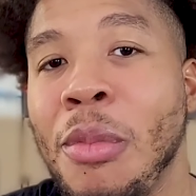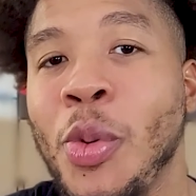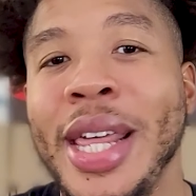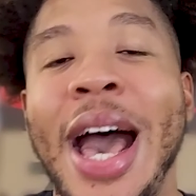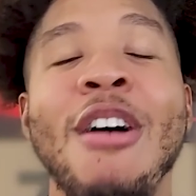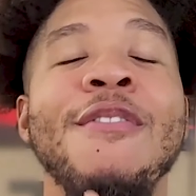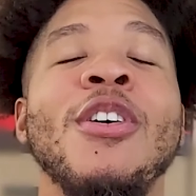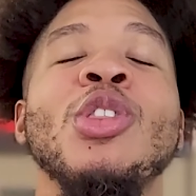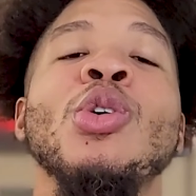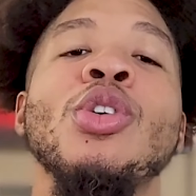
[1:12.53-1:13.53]
But without
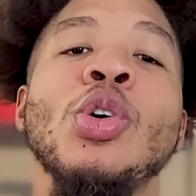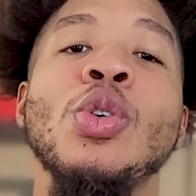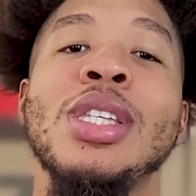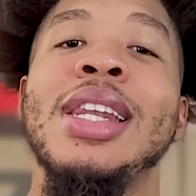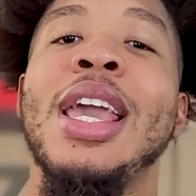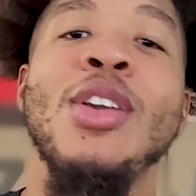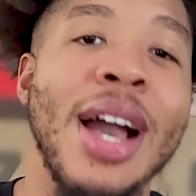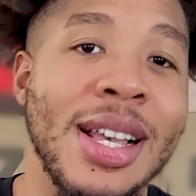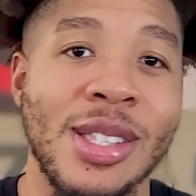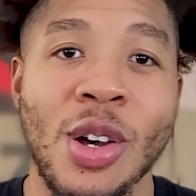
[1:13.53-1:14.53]
further ado, today you
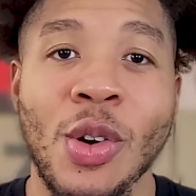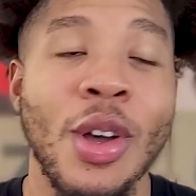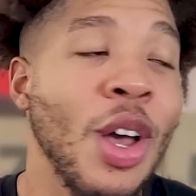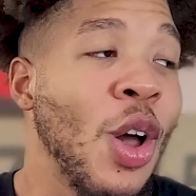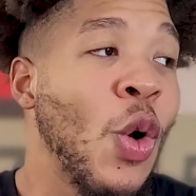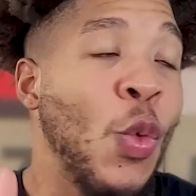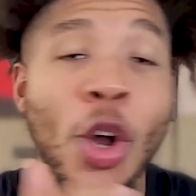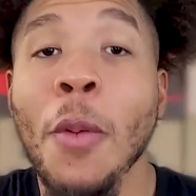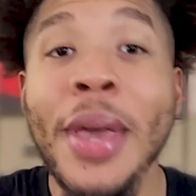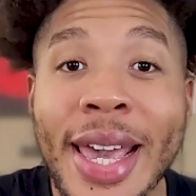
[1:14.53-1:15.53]
guys know we're
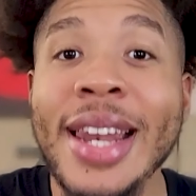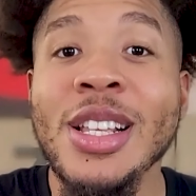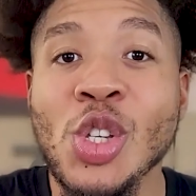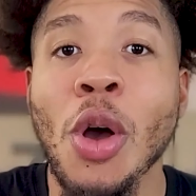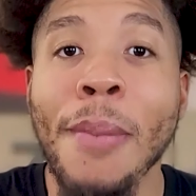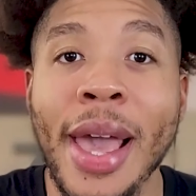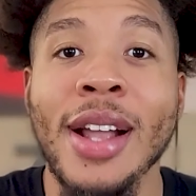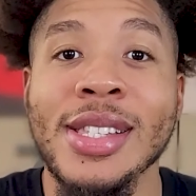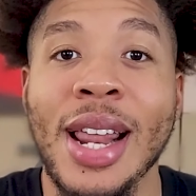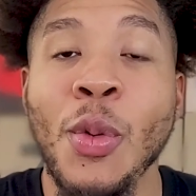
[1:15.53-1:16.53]
gonna be getting into a banger today.